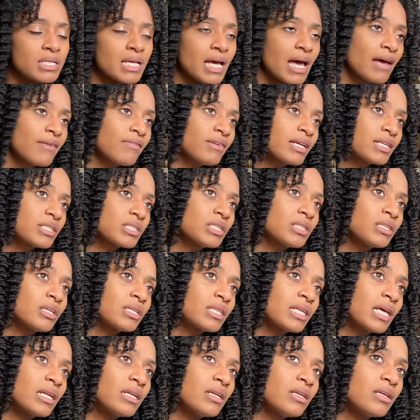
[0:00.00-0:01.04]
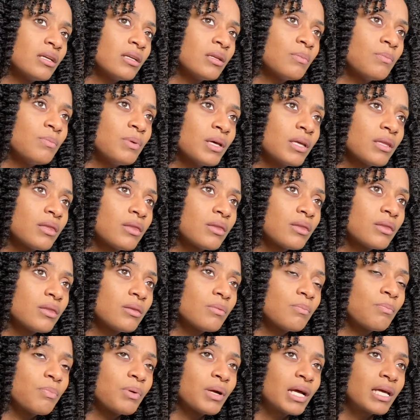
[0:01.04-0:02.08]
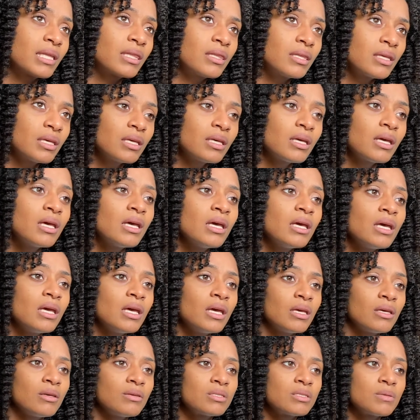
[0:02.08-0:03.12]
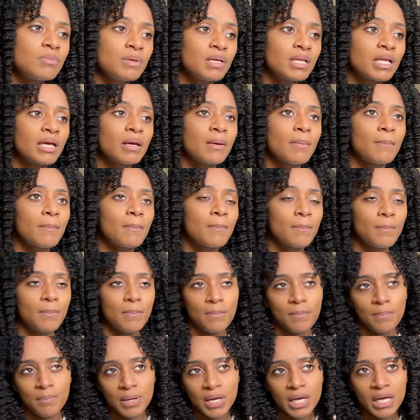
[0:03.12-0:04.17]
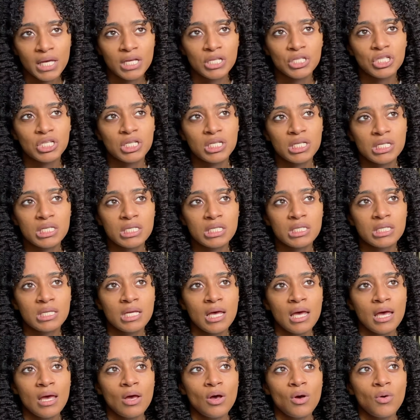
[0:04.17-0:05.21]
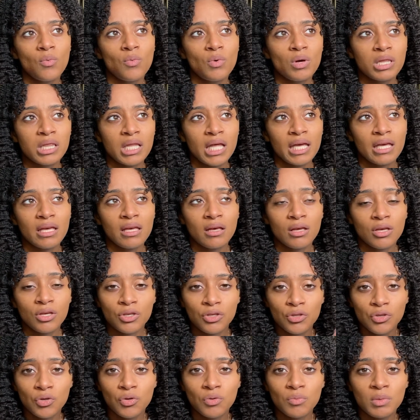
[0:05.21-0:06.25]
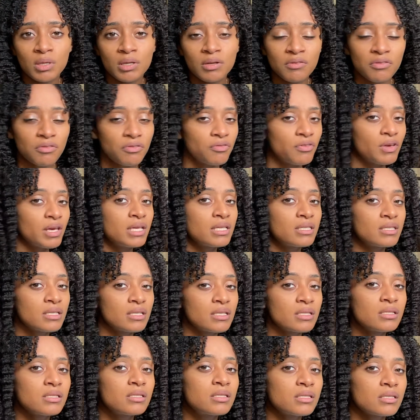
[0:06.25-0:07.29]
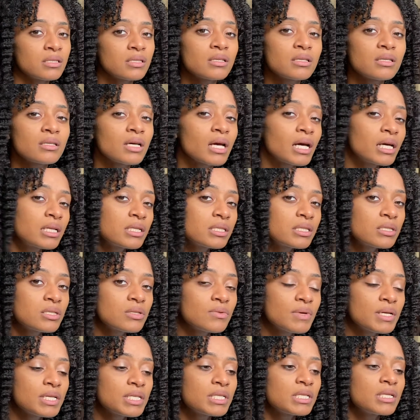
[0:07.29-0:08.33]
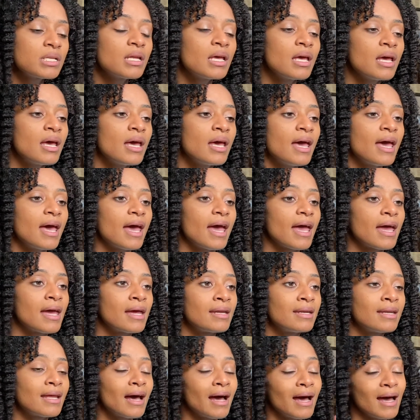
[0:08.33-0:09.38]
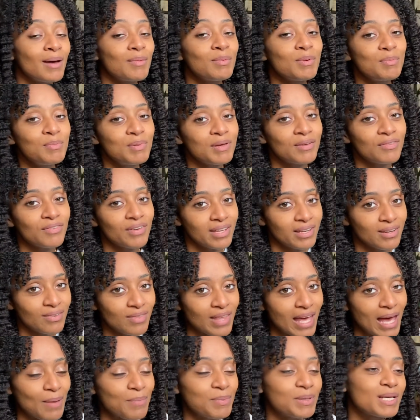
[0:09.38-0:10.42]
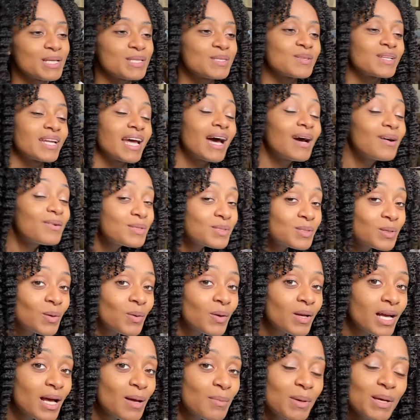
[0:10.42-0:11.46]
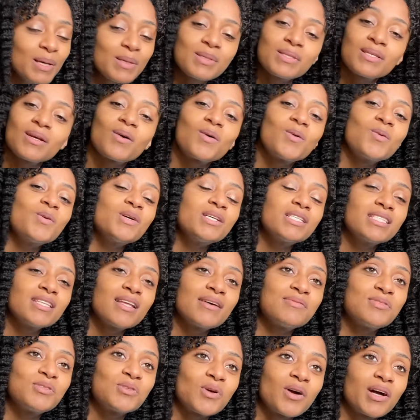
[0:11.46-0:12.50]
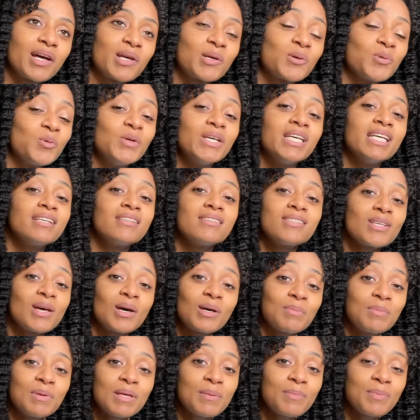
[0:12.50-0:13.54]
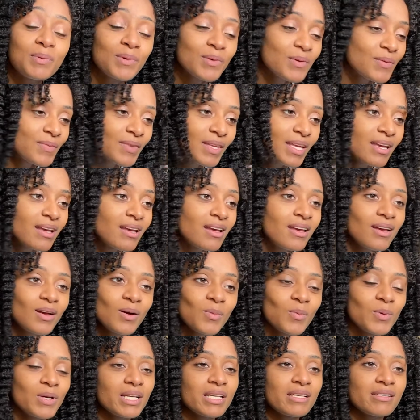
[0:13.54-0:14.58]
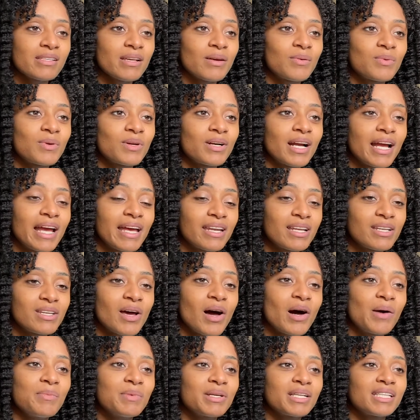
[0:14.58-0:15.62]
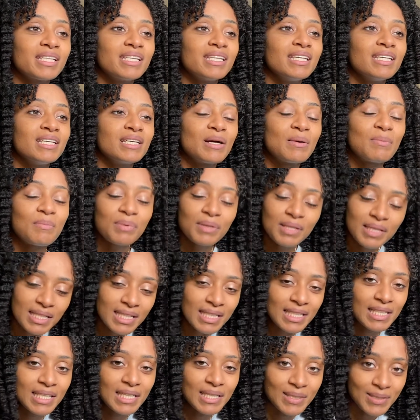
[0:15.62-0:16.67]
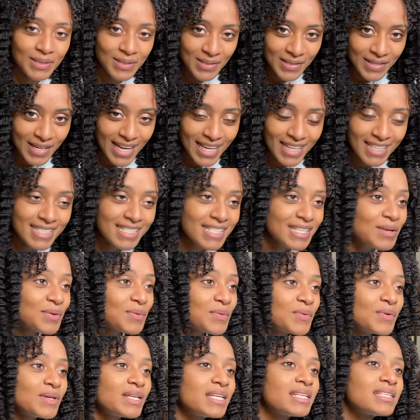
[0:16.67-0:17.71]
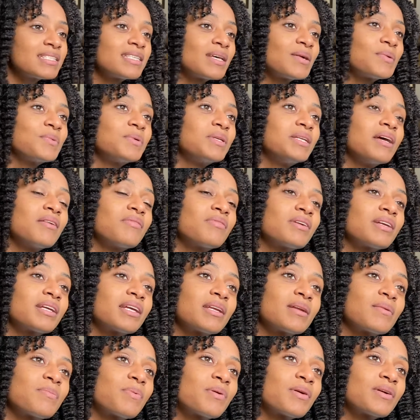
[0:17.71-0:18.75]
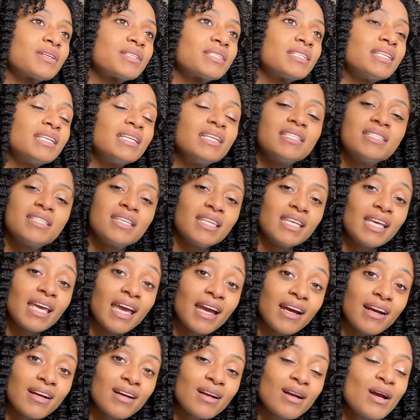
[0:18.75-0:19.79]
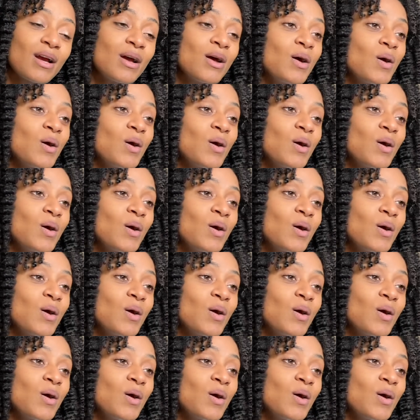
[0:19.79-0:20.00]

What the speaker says: I haven't actually looked at it in a bit, but I think it used to be like pigeons with like human faces kind of situation. And I'm a big fan of that, because when I was growing up, I used to always love drawing wings on people. Wings that were anatomically completely incorrect. Wings that would never get a person into the air.